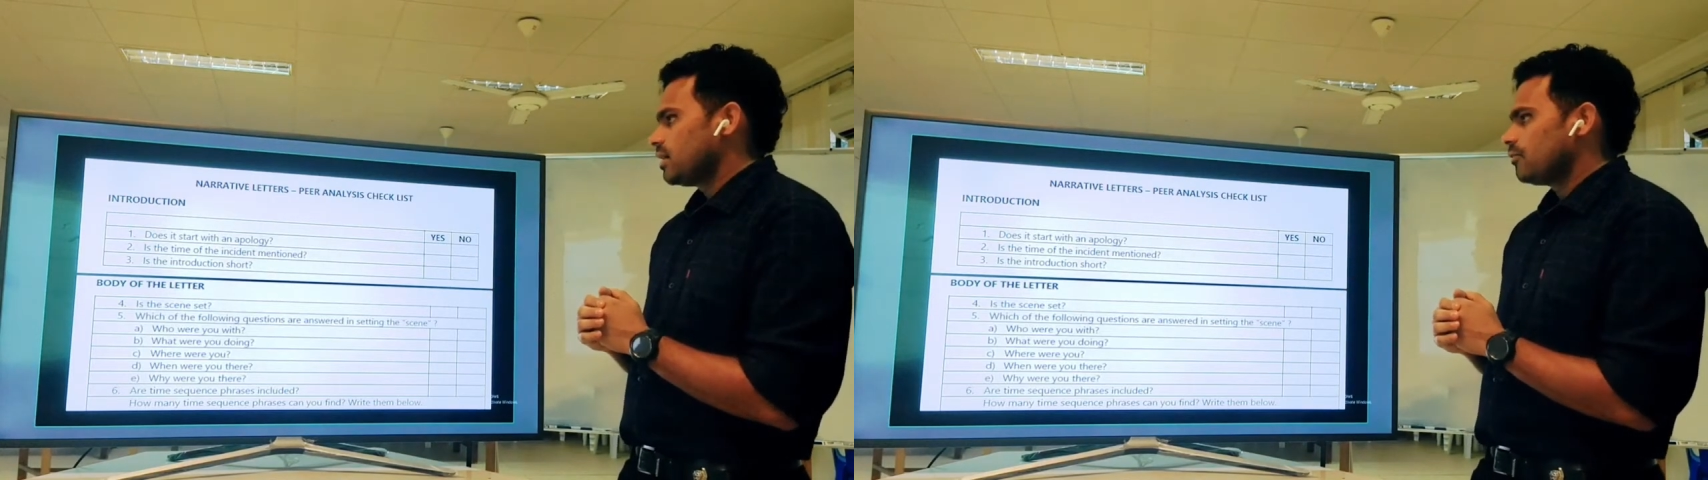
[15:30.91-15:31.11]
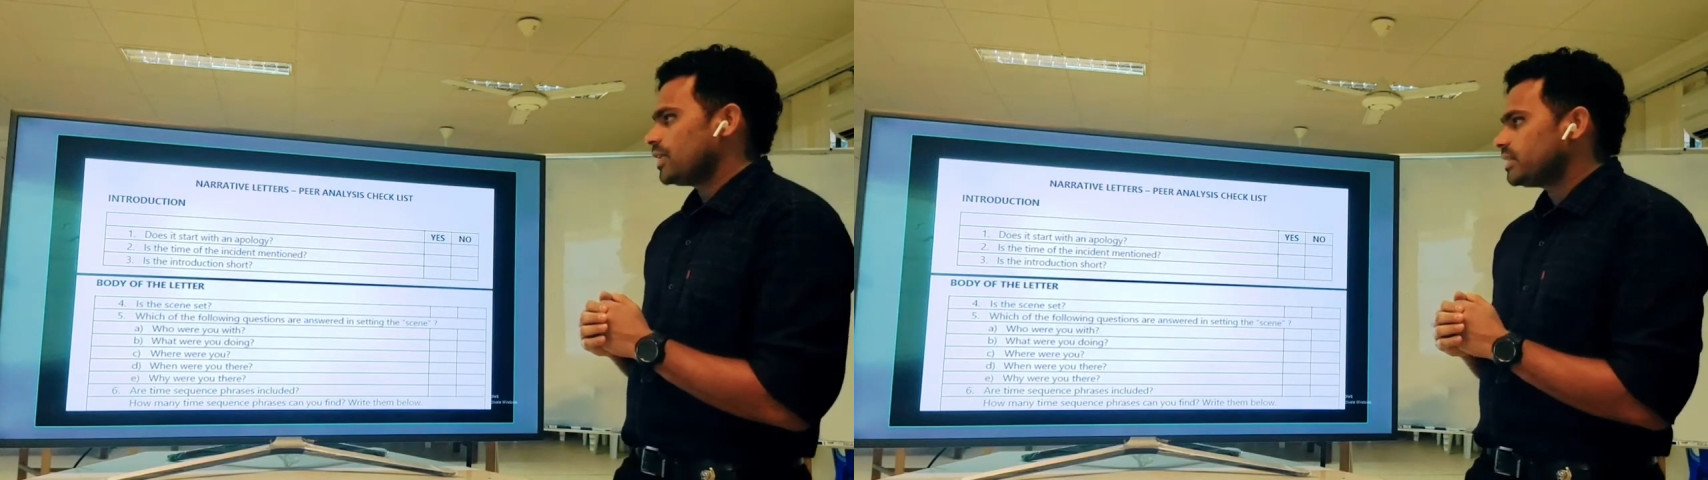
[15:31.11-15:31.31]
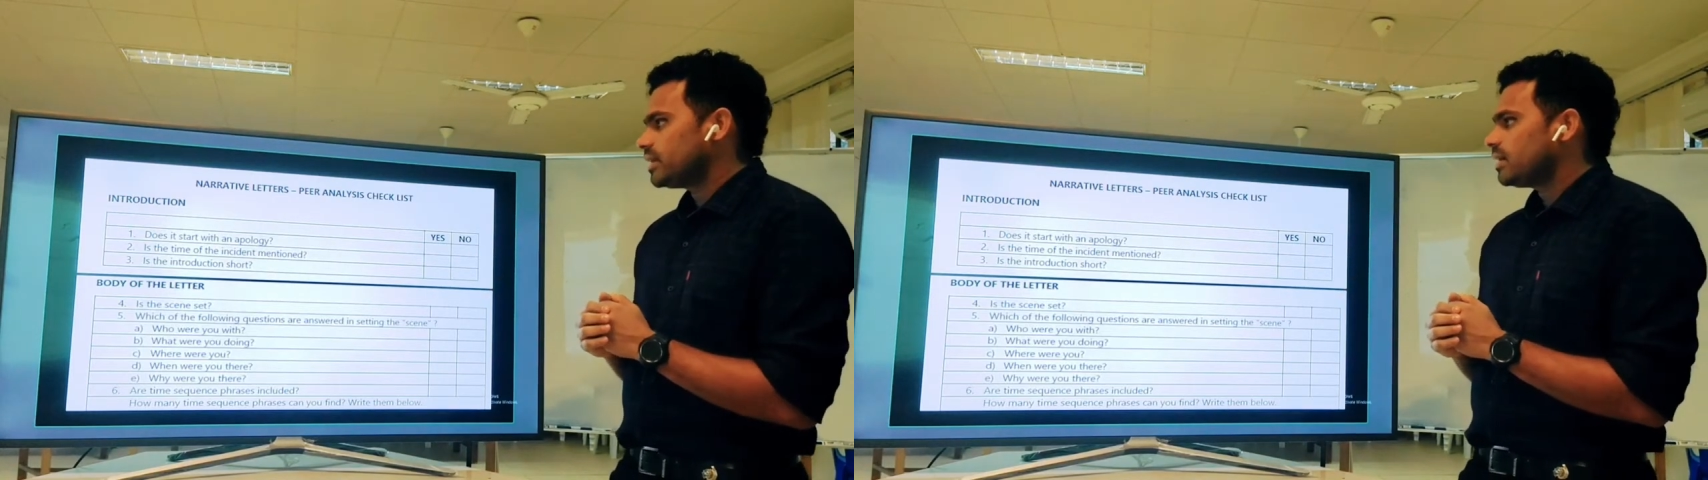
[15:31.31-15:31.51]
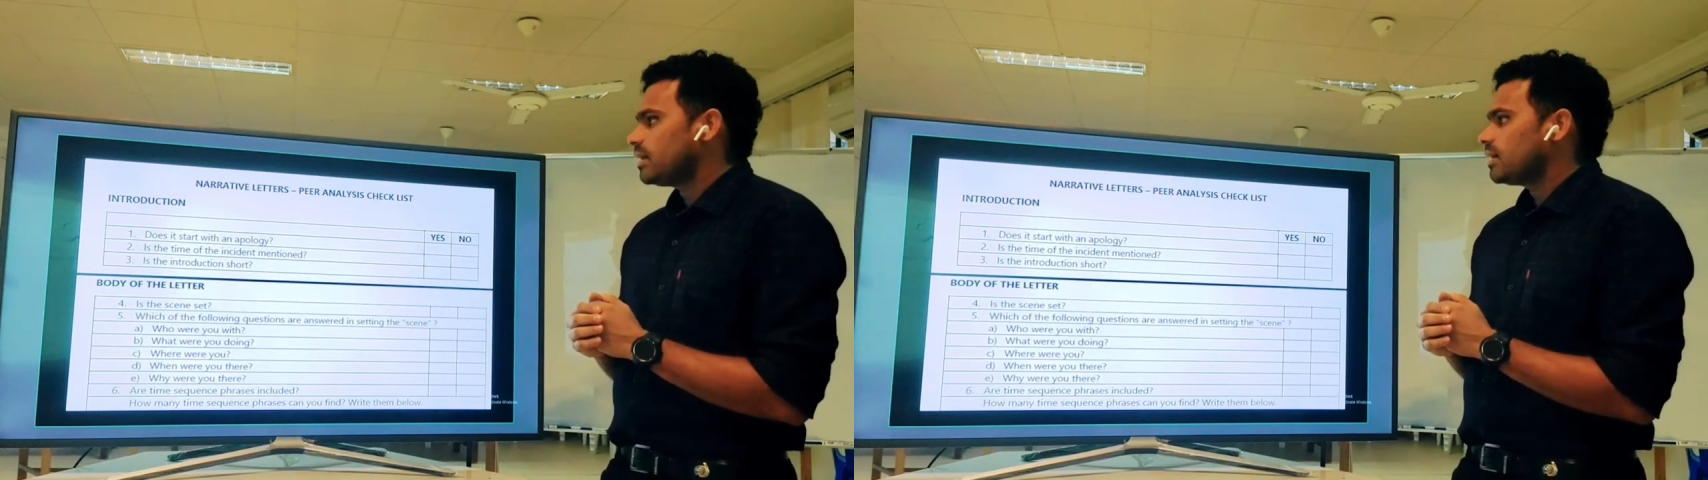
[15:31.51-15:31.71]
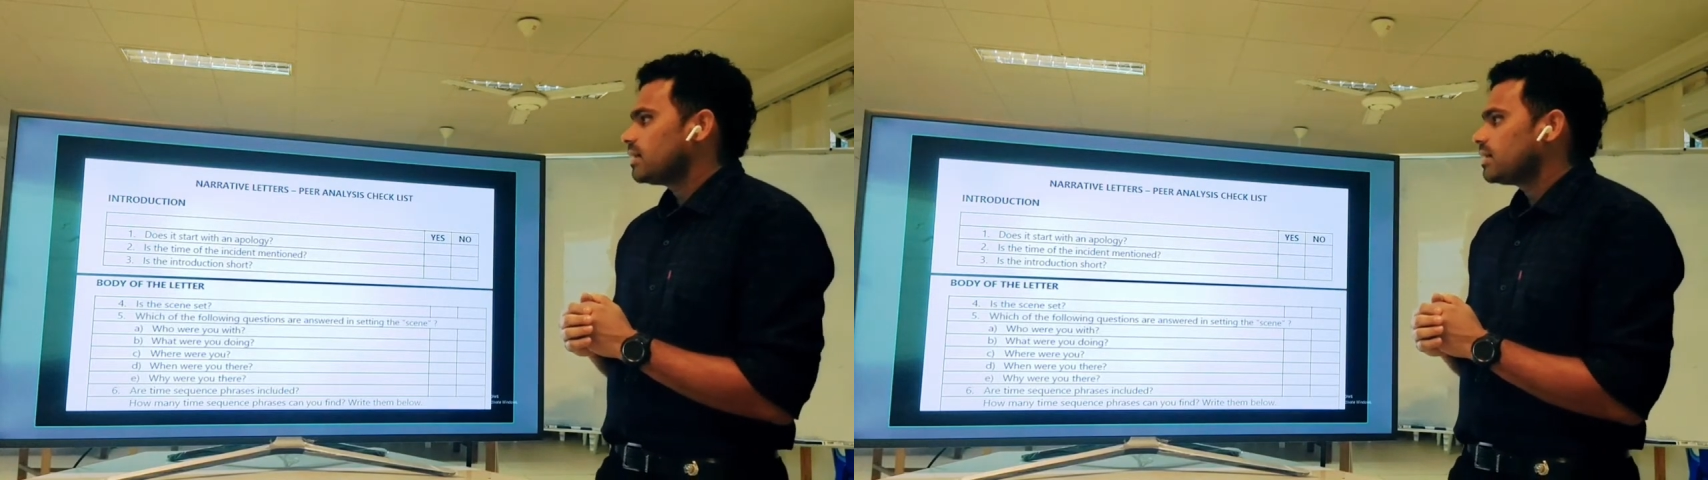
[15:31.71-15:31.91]

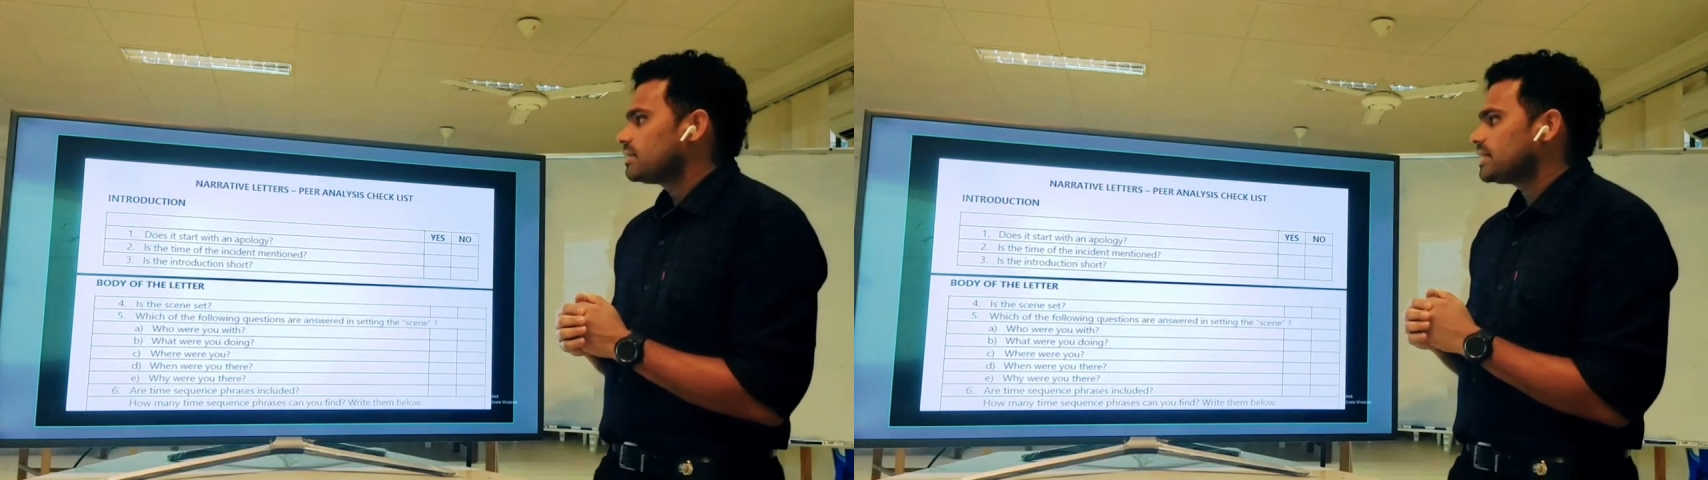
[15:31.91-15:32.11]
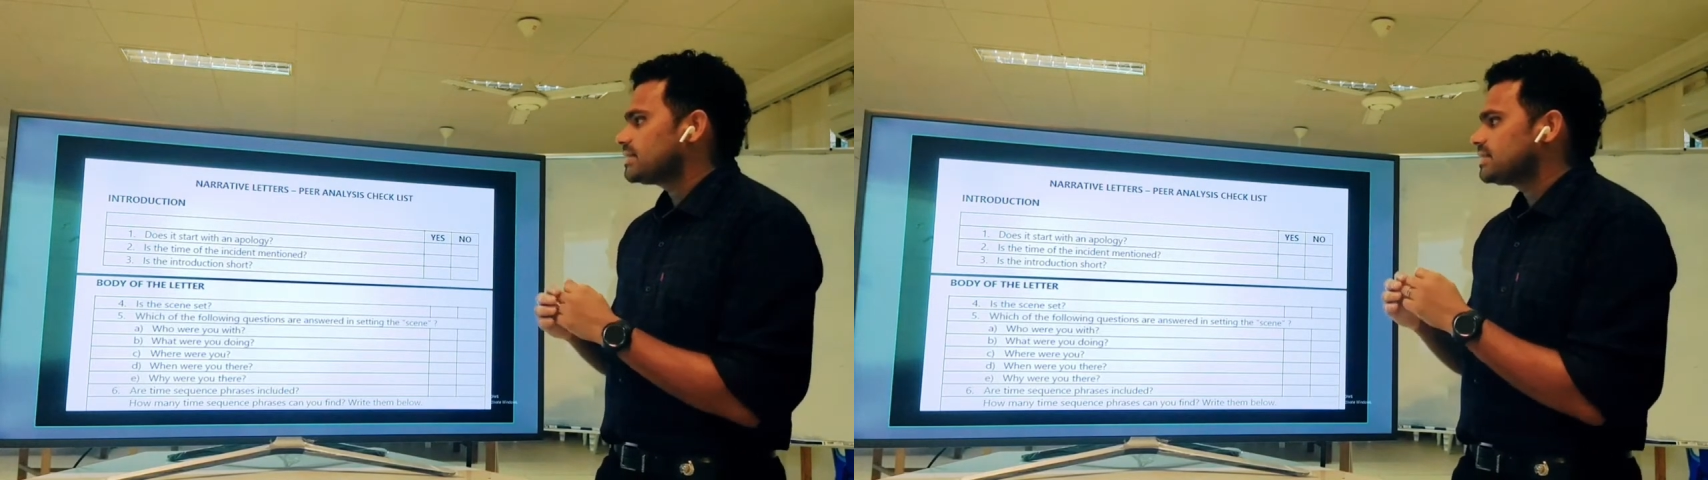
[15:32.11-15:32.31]
whether does